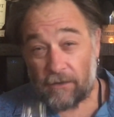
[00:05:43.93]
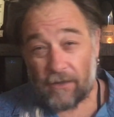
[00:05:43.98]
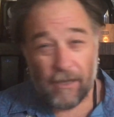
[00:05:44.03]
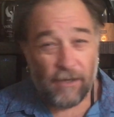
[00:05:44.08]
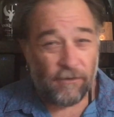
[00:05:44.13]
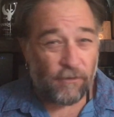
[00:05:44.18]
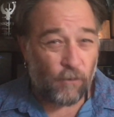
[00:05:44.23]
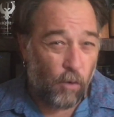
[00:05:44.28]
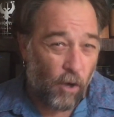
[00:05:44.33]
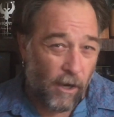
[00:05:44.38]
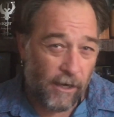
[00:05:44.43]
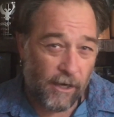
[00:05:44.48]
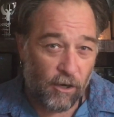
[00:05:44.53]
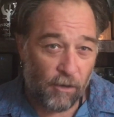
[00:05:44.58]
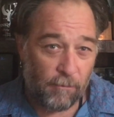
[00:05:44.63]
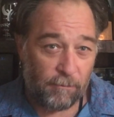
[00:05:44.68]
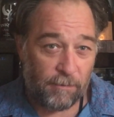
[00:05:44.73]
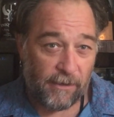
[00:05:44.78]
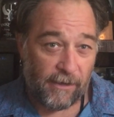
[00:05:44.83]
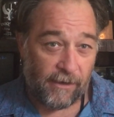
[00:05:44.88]
it's quite
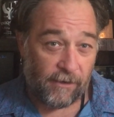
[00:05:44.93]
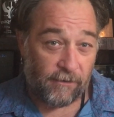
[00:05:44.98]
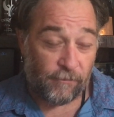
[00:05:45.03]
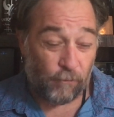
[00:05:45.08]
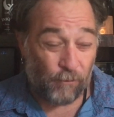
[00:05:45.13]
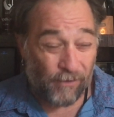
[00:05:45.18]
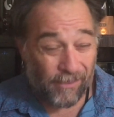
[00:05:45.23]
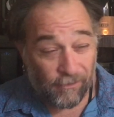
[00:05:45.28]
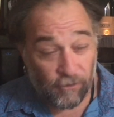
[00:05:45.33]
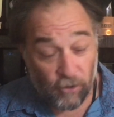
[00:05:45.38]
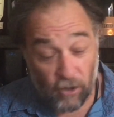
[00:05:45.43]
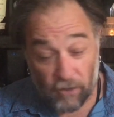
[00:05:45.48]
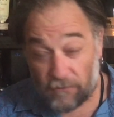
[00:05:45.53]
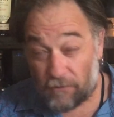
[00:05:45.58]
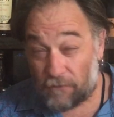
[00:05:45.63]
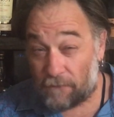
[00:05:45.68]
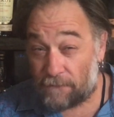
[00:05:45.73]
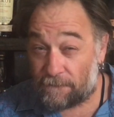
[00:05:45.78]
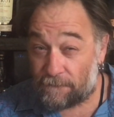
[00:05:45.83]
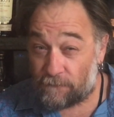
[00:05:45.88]
complex with lots
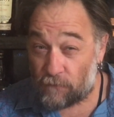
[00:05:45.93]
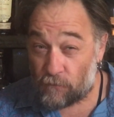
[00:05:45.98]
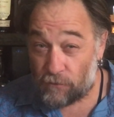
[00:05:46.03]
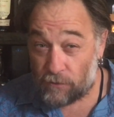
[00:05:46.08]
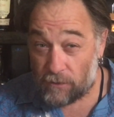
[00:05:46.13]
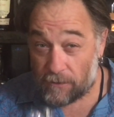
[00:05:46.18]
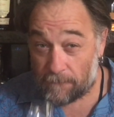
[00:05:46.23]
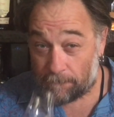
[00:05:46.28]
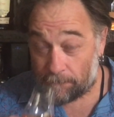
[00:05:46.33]
of fruit,